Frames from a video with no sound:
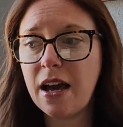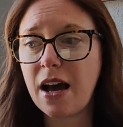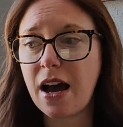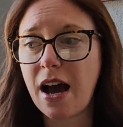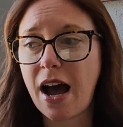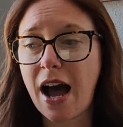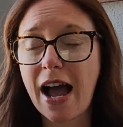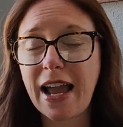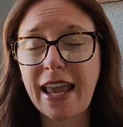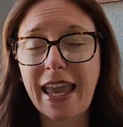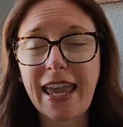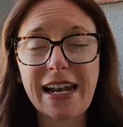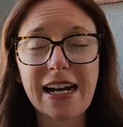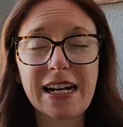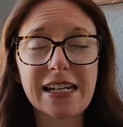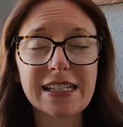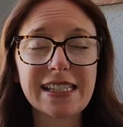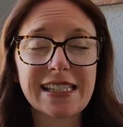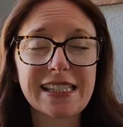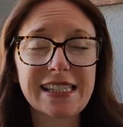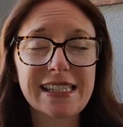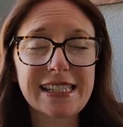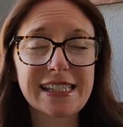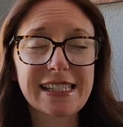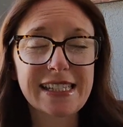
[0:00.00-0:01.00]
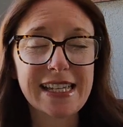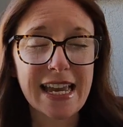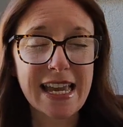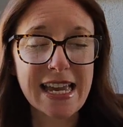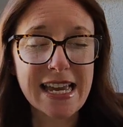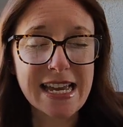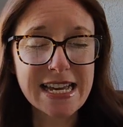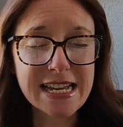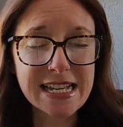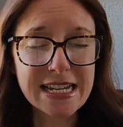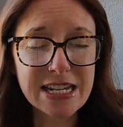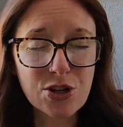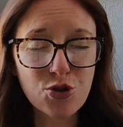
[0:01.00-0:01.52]
I cannot
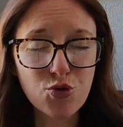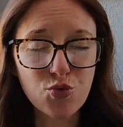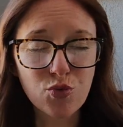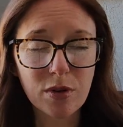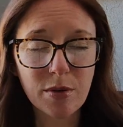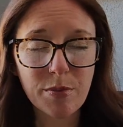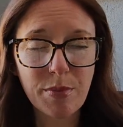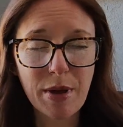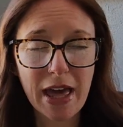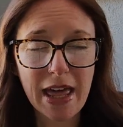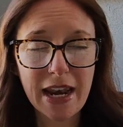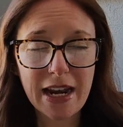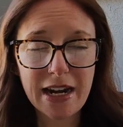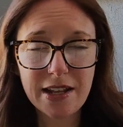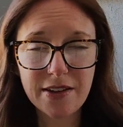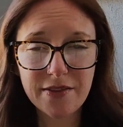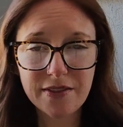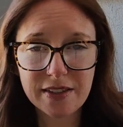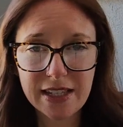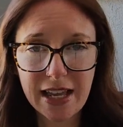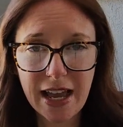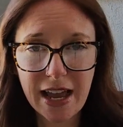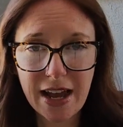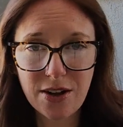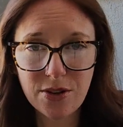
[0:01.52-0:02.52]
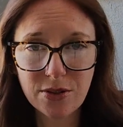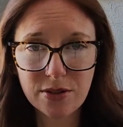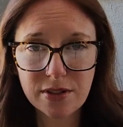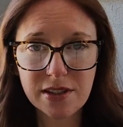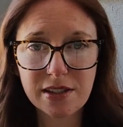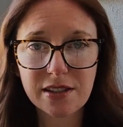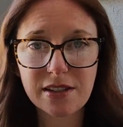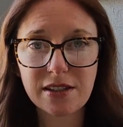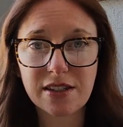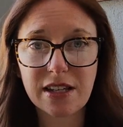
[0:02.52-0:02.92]
stand repetitive sounds.